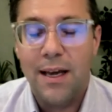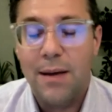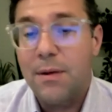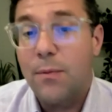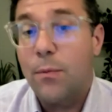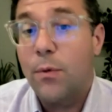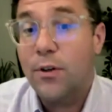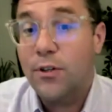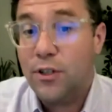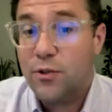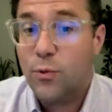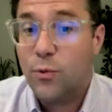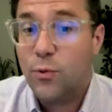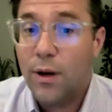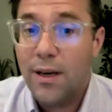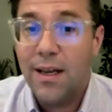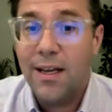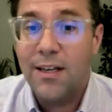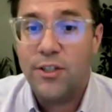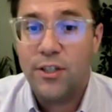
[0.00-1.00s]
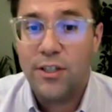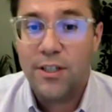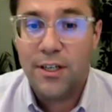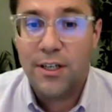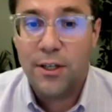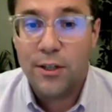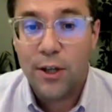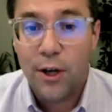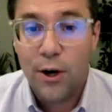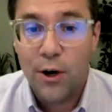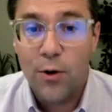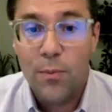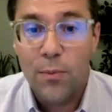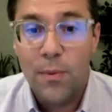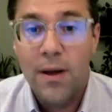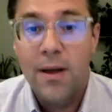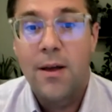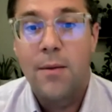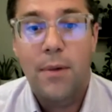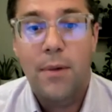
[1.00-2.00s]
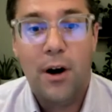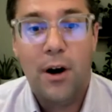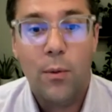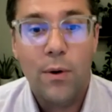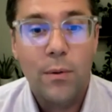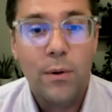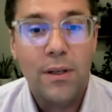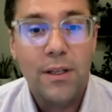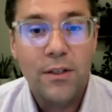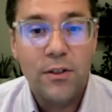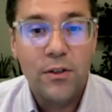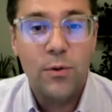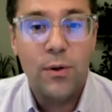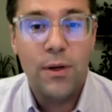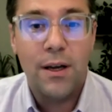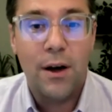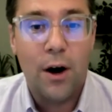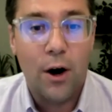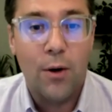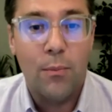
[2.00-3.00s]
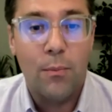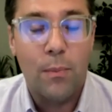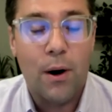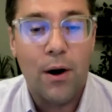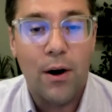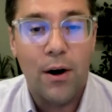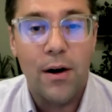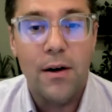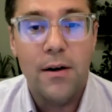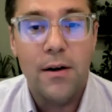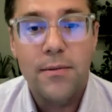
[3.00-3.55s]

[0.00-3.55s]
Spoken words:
I mean, we're just one nation in a globe, but are we really doing our part?